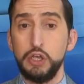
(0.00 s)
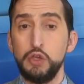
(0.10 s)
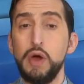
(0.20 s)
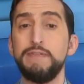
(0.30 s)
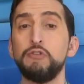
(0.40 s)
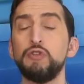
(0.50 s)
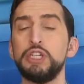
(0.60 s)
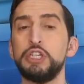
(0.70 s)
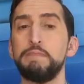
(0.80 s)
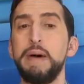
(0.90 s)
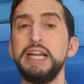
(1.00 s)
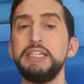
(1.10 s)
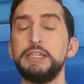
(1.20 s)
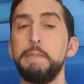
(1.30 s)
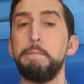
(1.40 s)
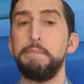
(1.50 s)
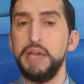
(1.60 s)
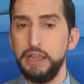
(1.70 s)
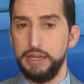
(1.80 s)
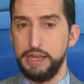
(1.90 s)
you have a
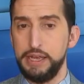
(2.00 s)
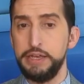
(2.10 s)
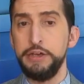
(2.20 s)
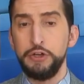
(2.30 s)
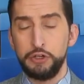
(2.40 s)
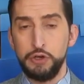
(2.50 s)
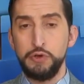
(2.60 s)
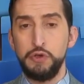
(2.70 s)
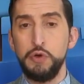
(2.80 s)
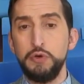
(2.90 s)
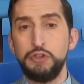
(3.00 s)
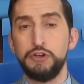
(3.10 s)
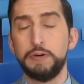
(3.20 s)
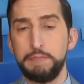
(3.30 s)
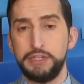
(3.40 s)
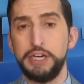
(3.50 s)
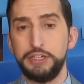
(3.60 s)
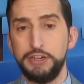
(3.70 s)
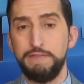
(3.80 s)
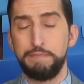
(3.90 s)
responsibility to use your
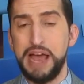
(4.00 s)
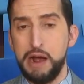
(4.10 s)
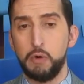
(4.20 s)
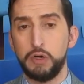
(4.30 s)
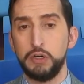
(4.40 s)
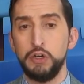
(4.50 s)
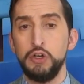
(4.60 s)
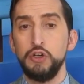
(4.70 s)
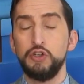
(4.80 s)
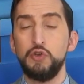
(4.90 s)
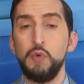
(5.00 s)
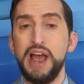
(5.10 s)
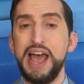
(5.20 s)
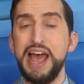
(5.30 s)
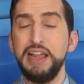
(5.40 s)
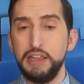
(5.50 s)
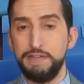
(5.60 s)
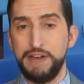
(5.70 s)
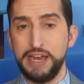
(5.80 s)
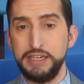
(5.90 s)
position of power to
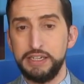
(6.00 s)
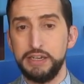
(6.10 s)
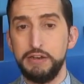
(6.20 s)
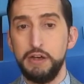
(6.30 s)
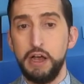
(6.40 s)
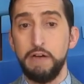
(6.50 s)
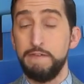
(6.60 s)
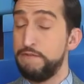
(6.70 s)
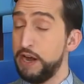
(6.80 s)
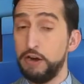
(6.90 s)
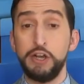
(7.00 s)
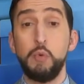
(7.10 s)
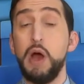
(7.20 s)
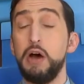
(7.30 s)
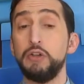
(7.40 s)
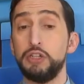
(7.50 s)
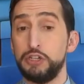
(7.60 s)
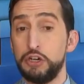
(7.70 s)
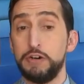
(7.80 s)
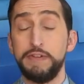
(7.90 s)
elevate very
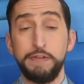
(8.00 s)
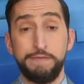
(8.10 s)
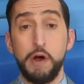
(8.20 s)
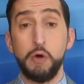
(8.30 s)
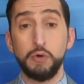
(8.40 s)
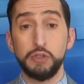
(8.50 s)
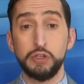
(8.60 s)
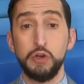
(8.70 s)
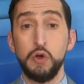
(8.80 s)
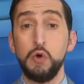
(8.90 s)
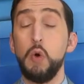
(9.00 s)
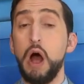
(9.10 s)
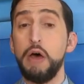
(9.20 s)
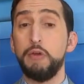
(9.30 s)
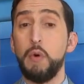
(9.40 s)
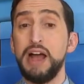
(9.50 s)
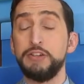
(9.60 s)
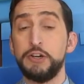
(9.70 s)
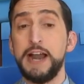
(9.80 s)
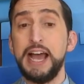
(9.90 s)
well-deserving folks who
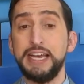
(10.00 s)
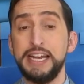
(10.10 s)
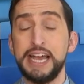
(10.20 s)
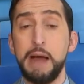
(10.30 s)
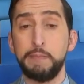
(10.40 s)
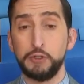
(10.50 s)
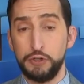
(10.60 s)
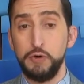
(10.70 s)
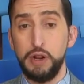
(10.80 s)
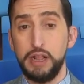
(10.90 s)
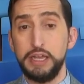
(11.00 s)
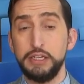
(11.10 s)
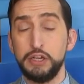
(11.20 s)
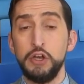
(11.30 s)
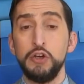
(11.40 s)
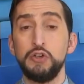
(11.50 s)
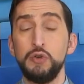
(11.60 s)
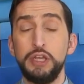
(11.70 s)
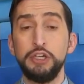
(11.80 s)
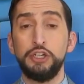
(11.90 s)
otherwise are not getting opportunities
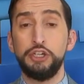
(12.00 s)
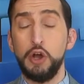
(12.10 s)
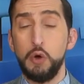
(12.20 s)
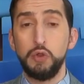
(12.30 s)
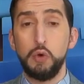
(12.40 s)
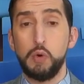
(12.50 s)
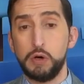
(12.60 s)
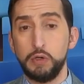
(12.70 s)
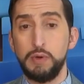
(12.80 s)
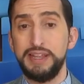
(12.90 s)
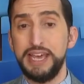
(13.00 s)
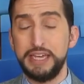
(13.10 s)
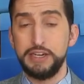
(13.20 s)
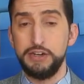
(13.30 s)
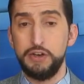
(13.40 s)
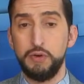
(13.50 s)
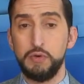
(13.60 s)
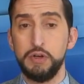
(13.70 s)
to then show the world what they can do.